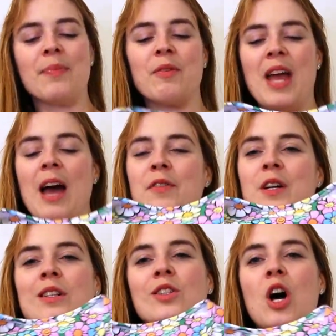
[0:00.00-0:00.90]
We have
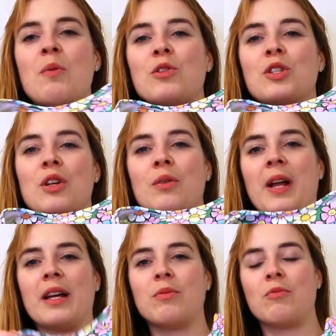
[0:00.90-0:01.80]
a normal
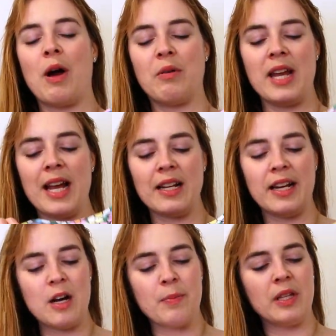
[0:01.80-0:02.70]
like round
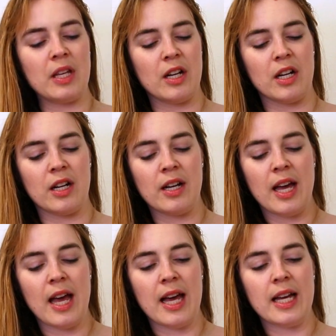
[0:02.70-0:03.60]
neckline up here.
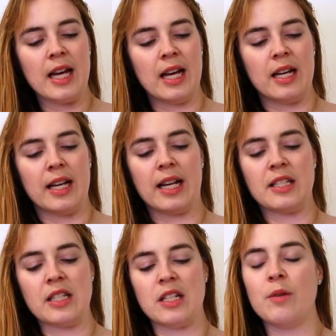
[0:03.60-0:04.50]
Like I
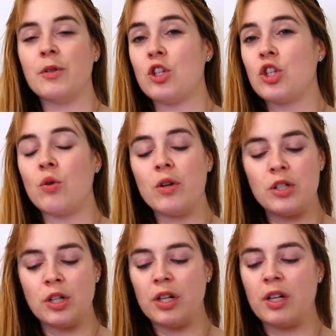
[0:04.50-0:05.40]
said, it's a little bit
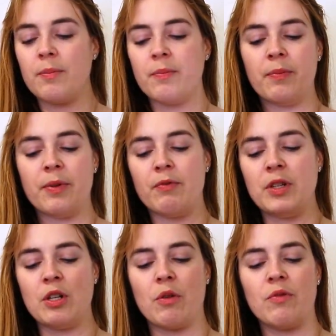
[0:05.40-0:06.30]
shorter, but
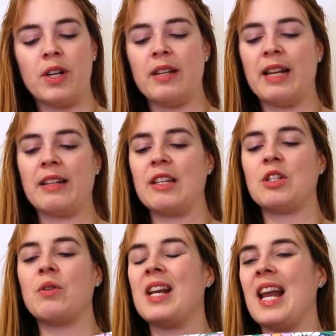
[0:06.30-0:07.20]
we don't really, like,
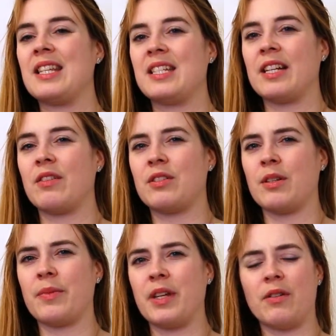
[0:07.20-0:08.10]
there's no elastic or
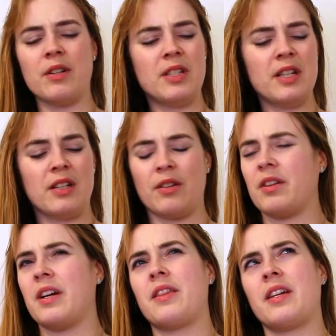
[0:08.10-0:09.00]
something, or is there? No,
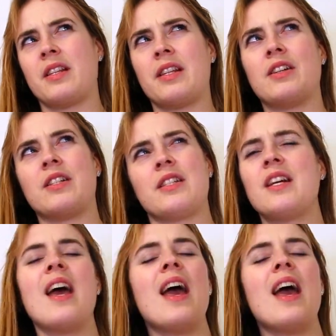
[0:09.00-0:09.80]
I think there isn't.